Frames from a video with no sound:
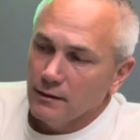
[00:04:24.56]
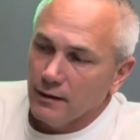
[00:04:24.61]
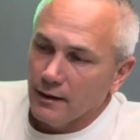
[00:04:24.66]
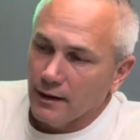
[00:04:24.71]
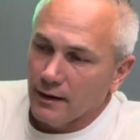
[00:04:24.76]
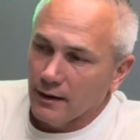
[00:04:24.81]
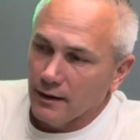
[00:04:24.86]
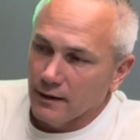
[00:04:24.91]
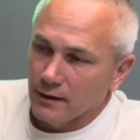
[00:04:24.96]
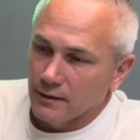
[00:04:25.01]

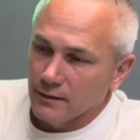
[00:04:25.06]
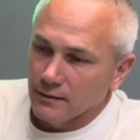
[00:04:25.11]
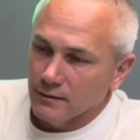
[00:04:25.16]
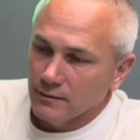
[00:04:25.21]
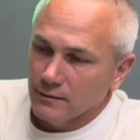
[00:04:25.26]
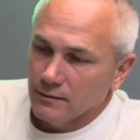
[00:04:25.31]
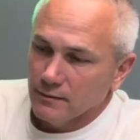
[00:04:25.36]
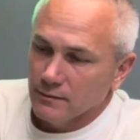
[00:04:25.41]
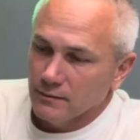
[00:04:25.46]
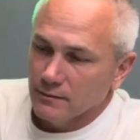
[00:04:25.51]
And
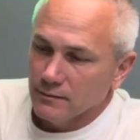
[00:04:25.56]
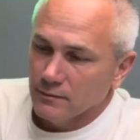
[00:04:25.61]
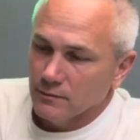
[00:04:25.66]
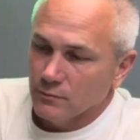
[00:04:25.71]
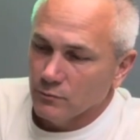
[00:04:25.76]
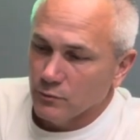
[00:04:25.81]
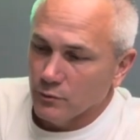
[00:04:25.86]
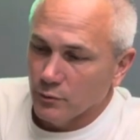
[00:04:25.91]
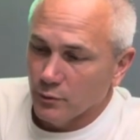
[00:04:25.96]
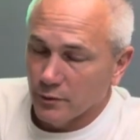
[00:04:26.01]

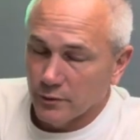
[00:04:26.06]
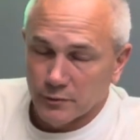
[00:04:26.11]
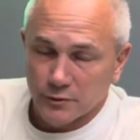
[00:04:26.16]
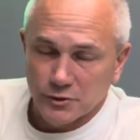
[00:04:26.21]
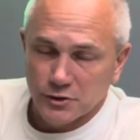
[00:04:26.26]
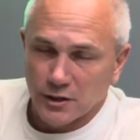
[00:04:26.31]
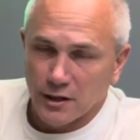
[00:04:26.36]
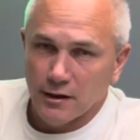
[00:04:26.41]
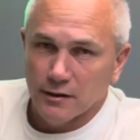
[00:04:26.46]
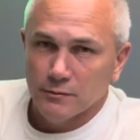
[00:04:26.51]
we were
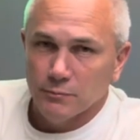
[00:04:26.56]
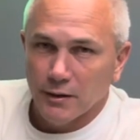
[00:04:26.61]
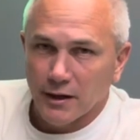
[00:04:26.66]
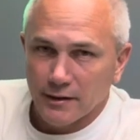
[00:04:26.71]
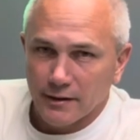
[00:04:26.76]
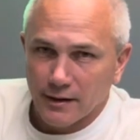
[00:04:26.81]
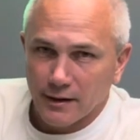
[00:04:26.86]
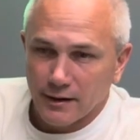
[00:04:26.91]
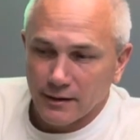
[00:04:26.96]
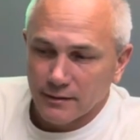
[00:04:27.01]
shocked by
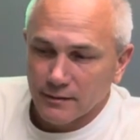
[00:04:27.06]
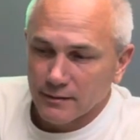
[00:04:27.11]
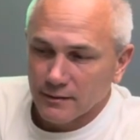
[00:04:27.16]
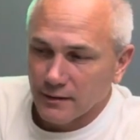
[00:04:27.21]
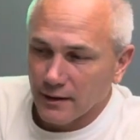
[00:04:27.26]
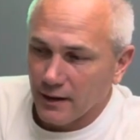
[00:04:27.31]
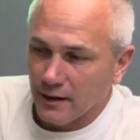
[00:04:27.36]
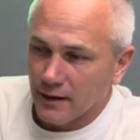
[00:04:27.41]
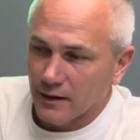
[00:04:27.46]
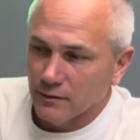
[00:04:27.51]
that
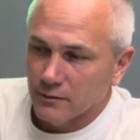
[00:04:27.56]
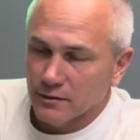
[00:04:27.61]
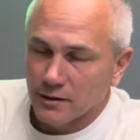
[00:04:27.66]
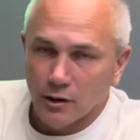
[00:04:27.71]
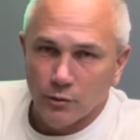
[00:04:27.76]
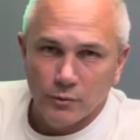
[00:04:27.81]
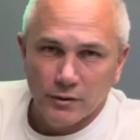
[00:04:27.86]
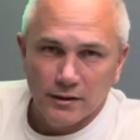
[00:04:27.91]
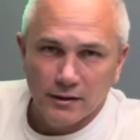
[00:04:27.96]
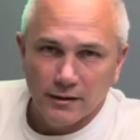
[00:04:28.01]
and
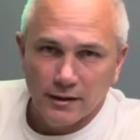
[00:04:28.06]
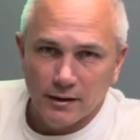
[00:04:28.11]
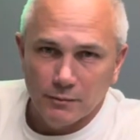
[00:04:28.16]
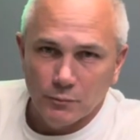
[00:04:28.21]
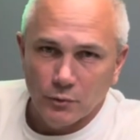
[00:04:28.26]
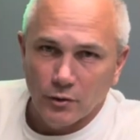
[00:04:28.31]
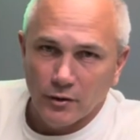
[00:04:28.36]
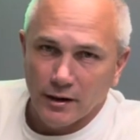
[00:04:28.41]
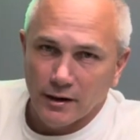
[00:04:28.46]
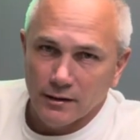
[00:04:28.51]
thought we could get
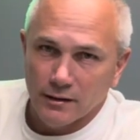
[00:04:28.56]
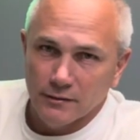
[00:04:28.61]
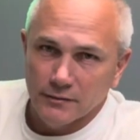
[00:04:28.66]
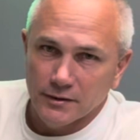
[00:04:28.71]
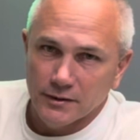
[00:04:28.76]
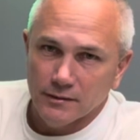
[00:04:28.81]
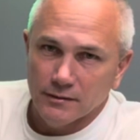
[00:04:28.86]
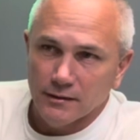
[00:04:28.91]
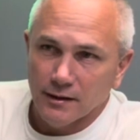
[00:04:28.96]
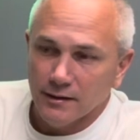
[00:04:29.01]
more out of
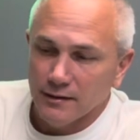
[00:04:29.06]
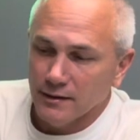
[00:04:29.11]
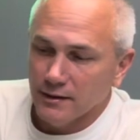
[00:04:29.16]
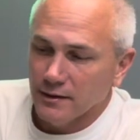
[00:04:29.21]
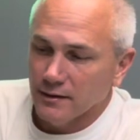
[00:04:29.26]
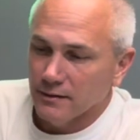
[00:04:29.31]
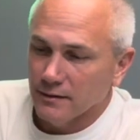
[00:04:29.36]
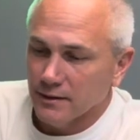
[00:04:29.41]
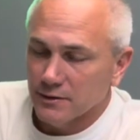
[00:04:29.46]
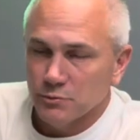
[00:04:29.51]
it. And
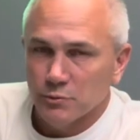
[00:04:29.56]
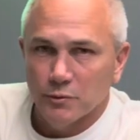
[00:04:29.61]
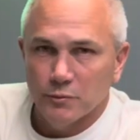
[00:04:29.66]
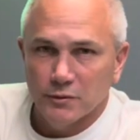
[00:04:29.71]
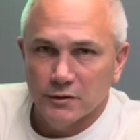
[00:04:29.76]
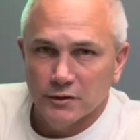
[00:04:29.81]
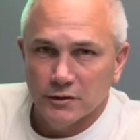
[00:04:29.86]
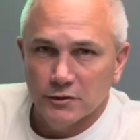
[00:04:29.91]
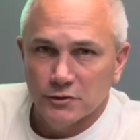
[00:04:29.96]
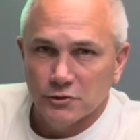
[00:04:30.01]
then that's when
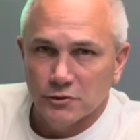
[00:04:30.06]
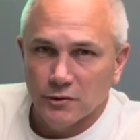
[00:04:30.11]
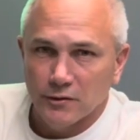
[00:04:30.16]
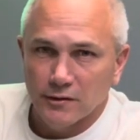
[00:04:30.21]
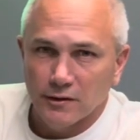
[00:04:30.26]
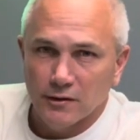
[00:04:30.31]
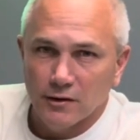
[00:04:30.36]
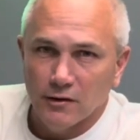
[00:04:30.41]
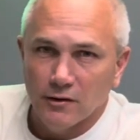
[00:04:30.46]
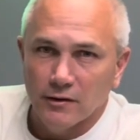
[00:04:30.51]
we destroyed
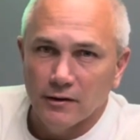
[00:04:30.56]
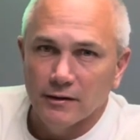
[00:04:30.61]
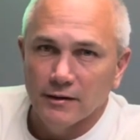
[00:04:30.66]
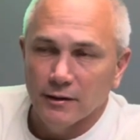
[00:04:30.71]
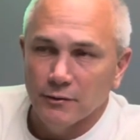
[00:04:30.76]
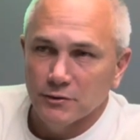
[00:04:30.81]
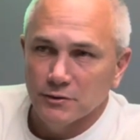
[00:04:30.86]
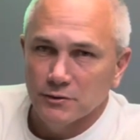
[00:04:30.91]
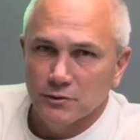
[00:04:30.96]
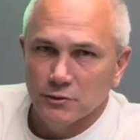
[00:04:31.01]
the car. And that
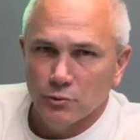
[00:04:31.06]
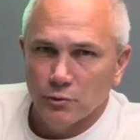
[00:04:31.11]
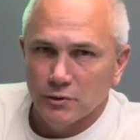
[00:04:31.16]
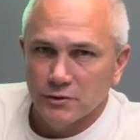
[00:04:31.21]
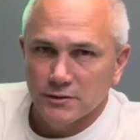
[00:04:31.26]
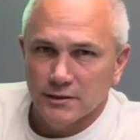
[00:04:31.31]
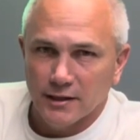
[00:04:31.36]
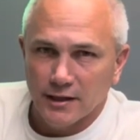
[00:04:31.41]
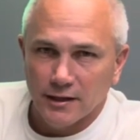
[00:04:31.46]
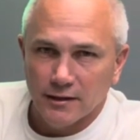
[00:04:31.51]
was towards
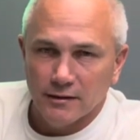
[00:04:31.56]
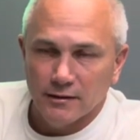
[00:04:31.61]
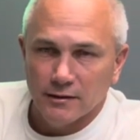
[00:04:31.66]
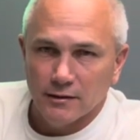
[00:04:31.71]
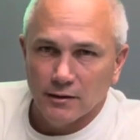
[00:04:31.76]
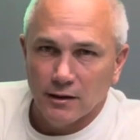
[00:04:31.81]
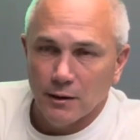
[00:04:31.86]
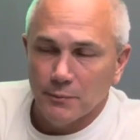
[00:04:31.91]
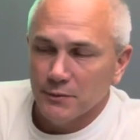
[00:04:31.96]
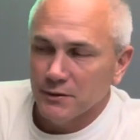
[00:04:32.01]
the end of the
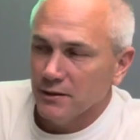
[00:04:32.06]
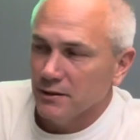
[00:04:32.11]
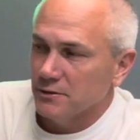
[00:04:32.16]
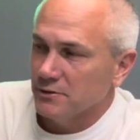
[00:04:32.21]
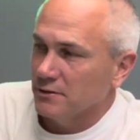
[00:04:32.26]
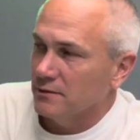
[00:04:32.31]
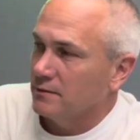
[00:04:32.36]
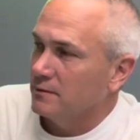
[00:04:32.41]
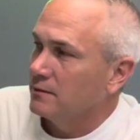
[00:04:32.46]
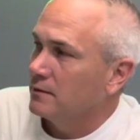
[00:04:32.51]

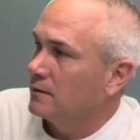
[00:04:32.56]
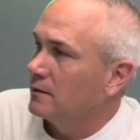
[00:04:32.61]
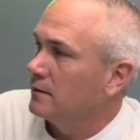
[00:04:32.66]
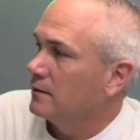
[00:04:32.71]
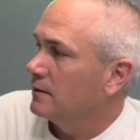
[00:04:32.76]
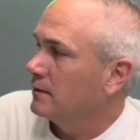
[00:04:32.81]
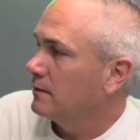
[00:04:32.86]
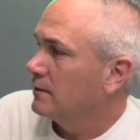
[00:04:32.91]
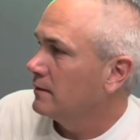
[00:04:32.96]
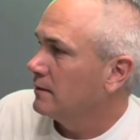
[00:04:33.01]
competition.
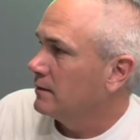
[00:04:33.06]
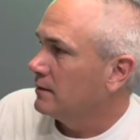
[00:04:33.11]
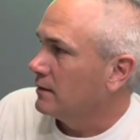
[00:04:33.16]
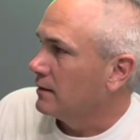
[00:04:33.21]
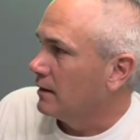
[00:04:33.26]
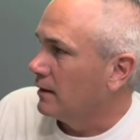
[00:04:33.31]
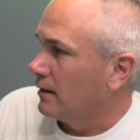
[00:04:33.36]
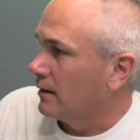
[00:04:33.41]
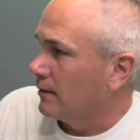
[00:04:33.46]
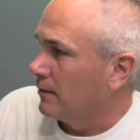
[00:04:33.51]

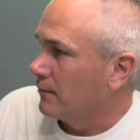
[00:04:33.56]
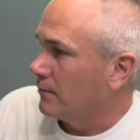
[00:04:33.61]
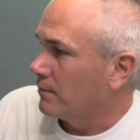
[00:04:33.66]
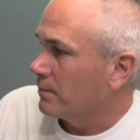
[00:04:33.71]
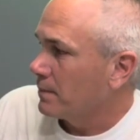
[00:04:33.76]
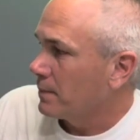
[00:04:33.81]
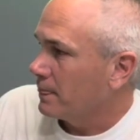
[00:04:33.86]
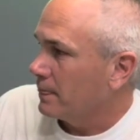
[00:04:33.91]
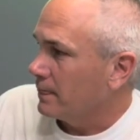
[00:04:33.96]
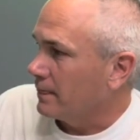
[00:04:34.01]
That
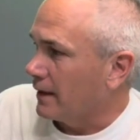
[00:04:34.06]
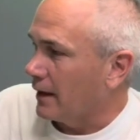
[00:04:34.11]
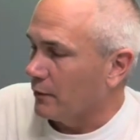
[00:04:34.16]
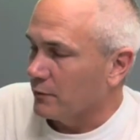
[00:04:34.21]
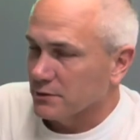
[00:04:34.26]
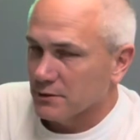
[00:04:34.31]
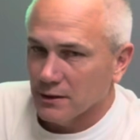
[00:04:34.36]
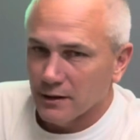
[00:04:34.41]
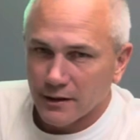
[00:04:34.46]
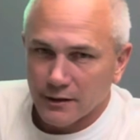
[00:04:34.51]
was
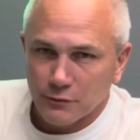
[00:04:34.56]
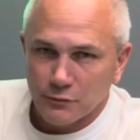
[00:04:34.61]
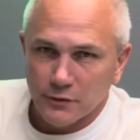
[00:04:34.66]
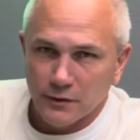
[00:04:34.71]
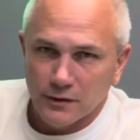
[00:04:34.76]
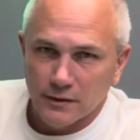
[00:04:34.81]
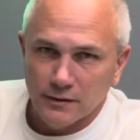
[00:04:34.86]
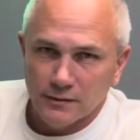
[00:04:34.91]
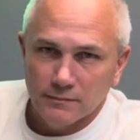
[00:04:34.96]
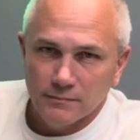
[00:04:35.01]
a lot of
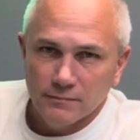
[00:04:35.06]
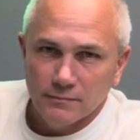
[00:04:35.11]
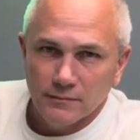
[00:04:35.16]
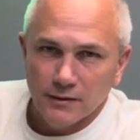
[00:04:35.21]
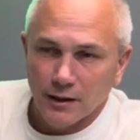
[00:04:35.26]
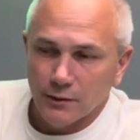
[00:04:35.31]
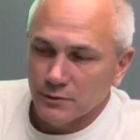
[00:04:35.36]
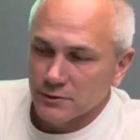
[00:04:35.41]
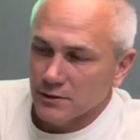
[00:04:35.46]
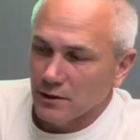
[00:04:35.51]
fun.
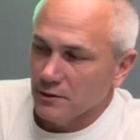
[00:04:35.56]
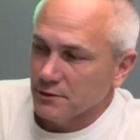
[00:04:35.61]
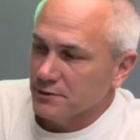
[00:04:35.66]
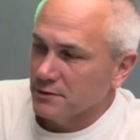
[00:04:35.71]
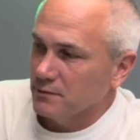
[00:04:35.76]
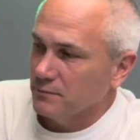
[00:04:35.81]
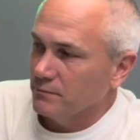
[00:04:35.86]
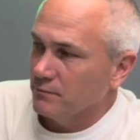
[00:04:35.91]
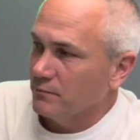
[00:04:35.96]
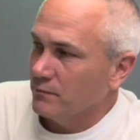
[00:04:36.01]
That was
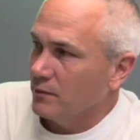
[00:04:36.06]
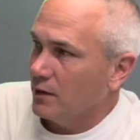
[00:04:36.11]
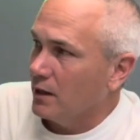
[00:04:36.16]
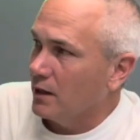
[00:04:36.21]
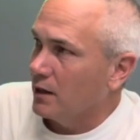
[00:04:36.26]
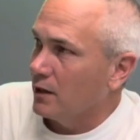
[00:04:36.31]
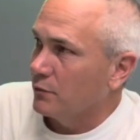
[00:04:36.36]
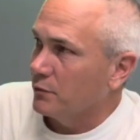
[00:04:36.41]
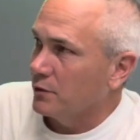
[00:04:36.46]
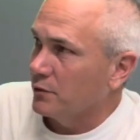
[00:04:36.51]
awesome.
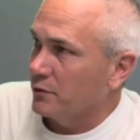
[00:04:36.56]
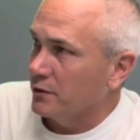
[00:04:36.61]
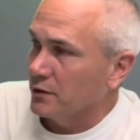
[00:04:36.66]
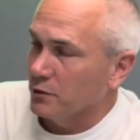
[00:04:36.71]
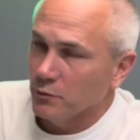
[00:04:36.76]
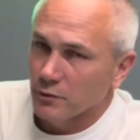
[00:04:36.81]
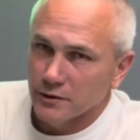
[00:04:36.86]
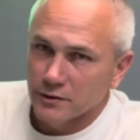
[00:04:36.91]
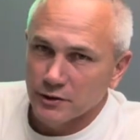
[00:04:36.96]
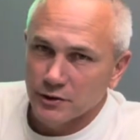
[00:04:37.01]
We really
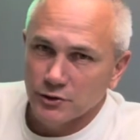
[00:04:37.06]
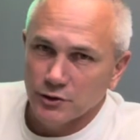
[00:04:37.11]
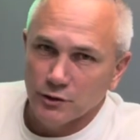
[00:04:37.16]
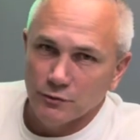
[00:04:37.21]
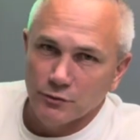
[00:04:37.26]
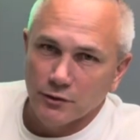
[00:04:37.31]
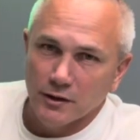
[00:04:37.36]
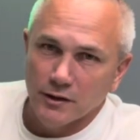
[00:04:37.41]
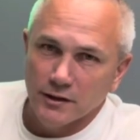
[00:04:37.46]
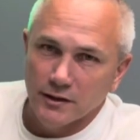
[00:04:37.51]
wanted to shoot
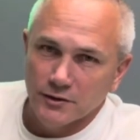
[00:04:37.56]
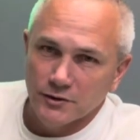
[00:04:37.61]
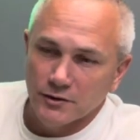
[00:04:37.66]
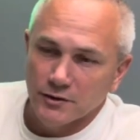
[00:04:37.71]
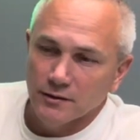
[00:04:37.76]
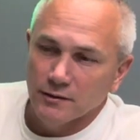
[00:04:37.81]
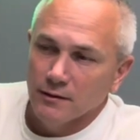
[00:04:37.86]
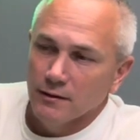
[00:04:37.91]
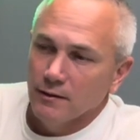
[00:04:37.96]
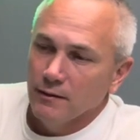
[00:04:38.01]
for 100.